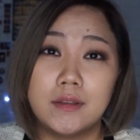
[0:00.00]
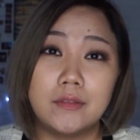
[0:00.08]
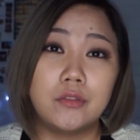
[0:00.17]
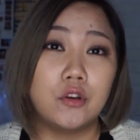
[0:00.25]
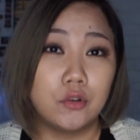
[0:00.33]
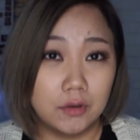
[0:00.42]

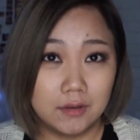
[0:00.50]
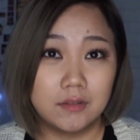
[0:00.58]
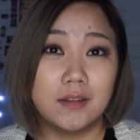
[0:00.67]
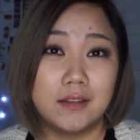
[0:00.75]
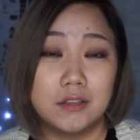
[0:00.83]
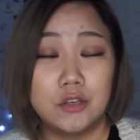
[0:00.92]
that there is
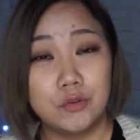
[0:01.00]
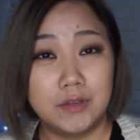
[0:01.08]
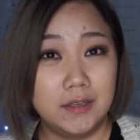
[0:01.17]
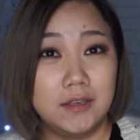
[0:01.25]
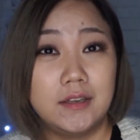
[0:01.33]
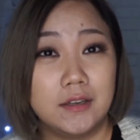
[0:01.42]
a little
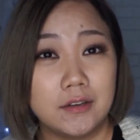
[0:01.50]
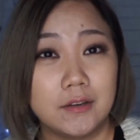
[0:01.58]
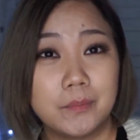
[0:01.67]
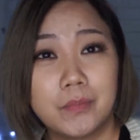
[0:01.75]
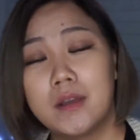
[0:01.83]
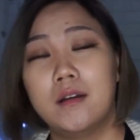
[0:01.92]
kid here.
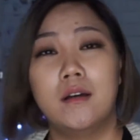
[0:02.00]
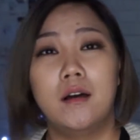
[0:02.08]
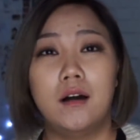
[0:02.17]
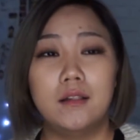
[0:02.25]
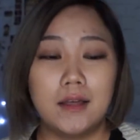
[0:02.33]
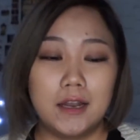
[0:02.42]

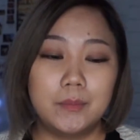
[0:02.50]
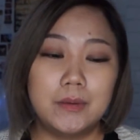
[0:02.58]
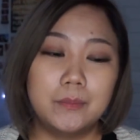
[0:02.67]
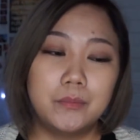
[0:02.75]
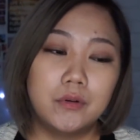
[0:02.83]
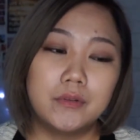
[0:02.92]
A lot of
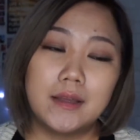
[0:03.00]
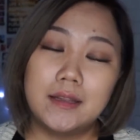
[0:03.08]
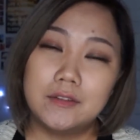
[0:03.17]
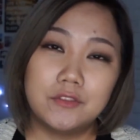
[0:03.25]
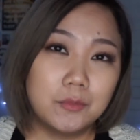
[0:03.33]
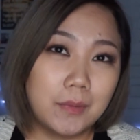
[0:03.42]
people that
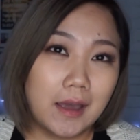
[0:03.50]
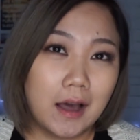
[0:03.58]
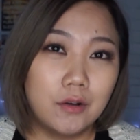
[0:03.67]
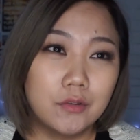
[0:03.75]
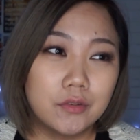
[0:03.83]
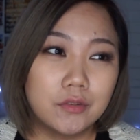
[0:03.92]
lived in my
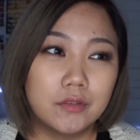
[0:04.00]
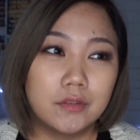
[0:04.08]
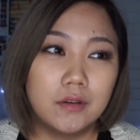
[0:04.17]
house,